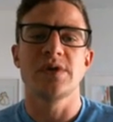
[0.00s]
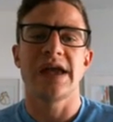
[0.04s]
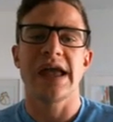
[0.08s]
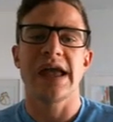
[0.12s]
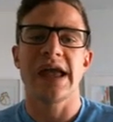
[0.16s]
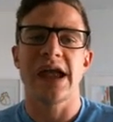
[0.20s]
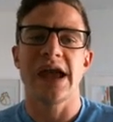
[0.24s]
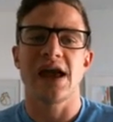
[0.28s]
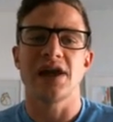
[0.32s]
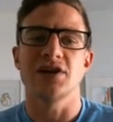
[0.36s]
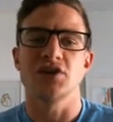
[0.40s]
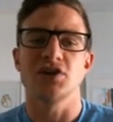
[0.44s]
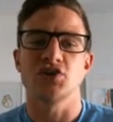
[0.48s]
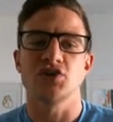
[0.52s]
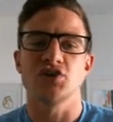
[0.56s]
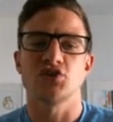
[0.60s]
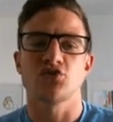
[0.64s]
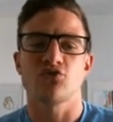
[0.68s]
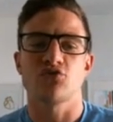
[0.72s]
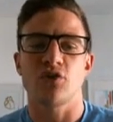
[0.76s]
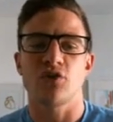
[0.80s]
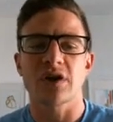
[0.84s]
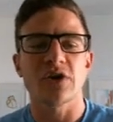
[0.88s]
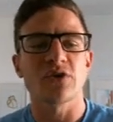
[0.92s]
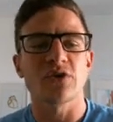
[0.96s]
can
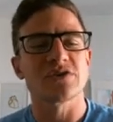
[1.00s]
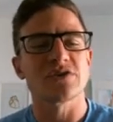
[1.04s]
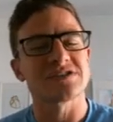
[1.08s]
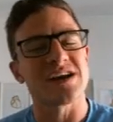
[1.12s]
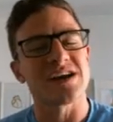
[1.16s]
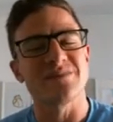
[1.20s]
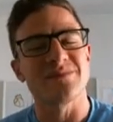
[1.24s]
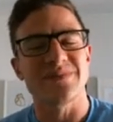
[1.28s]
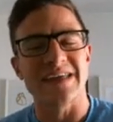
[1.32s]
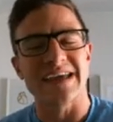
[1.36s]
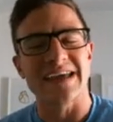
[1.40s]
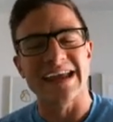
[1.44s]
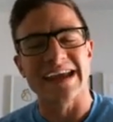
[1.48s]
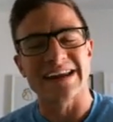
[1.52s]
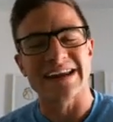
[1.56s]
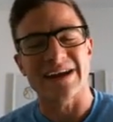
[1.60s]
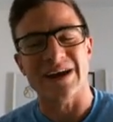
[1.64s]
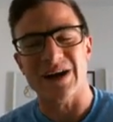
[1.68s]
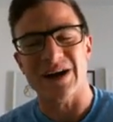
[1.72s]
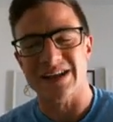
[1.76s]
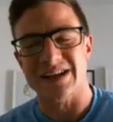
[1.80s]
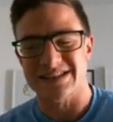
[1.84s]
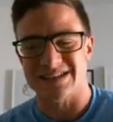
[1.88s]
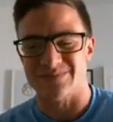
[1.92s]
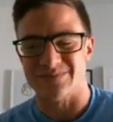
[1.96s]
trigger something in
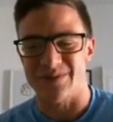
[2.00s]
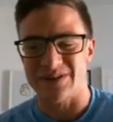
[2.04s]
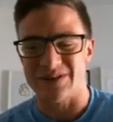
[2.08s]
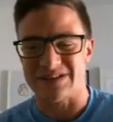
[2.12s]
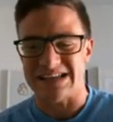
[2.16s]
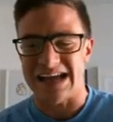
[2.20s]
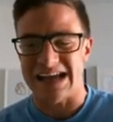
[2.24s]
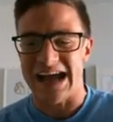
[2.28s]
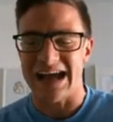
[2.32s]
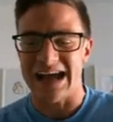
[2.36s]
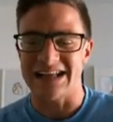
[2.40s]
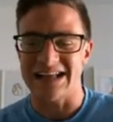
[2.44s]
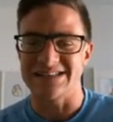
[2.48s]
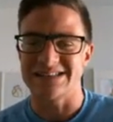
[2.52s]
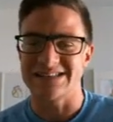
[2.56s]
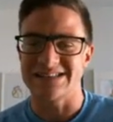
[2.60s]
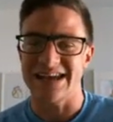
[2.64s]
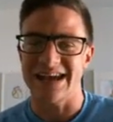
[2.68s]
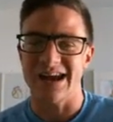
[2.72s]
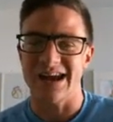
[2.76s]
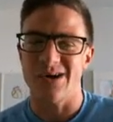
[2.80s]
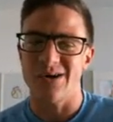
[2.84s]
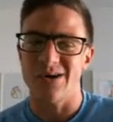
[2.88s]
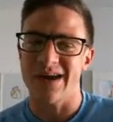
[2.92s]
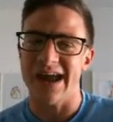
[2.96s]
customers' heads
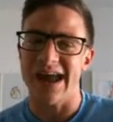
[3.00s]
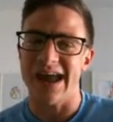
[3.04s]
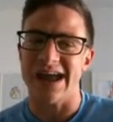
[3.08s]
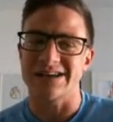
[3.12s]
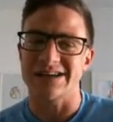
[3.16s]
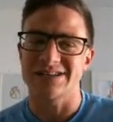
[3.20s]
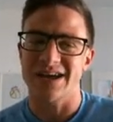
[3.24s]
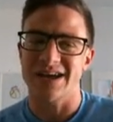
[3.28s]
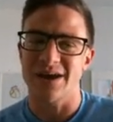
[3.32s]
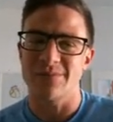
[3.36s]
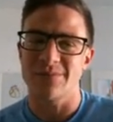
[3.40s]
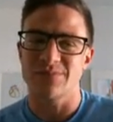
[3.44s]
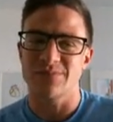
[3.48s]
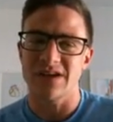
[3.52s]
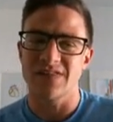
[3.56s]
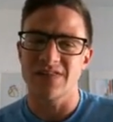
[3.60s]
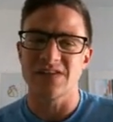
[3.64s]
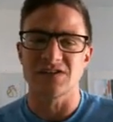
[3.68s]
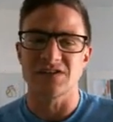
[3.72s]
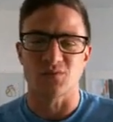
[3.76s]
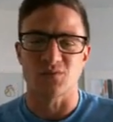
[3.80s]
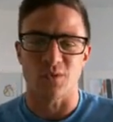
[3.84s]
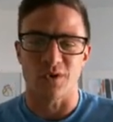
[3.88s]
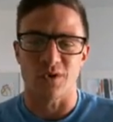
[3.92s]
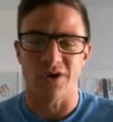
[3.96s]
saying, okay, I typed in
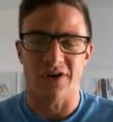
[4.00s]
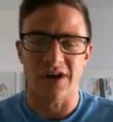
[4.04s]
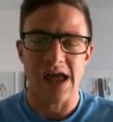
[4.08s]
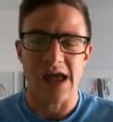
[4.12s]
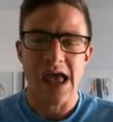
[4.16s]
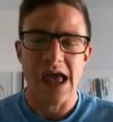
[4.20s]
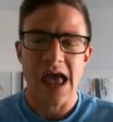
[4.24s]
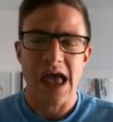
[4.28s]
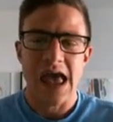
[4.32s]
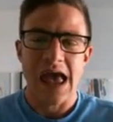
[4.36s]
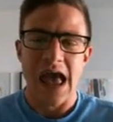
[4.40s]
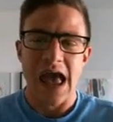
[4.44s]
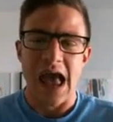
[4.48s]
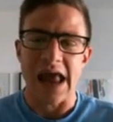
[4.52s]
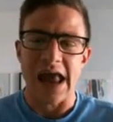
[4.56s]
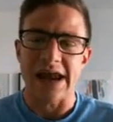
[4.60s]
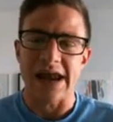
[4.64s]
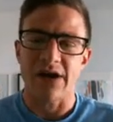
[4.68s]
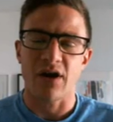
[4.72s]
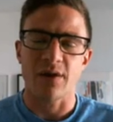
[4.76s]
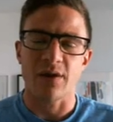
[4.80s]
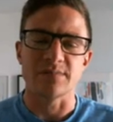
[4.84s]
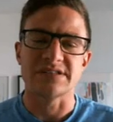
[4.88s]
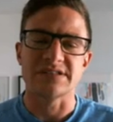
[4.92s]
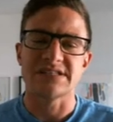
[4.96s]
this word and
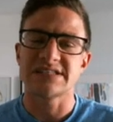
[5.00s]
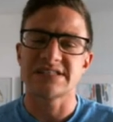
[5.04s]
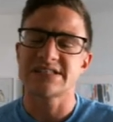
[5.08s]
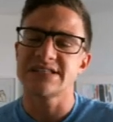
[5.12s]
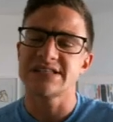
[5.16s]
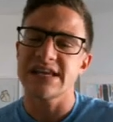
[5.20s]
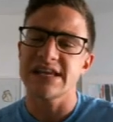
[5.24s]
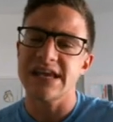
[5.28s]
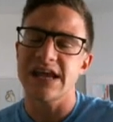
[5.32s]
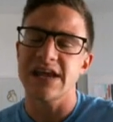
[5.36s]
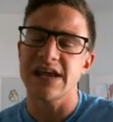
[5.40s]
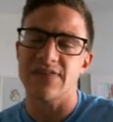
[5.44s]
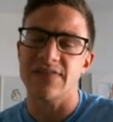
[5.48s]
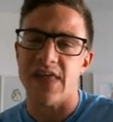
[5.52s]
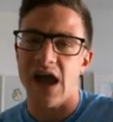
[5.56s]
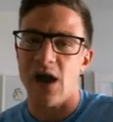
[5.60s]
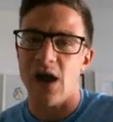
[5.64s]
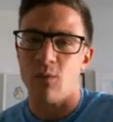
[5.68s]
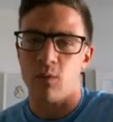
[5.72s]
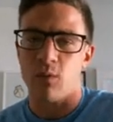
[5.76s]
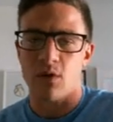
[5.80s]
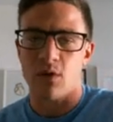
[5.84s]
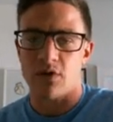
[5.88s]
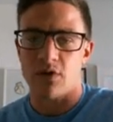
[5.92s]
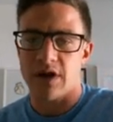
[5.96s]
now I'm seeing
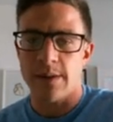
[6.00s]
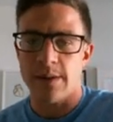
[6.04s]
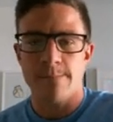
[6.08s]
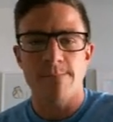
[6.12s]
that word.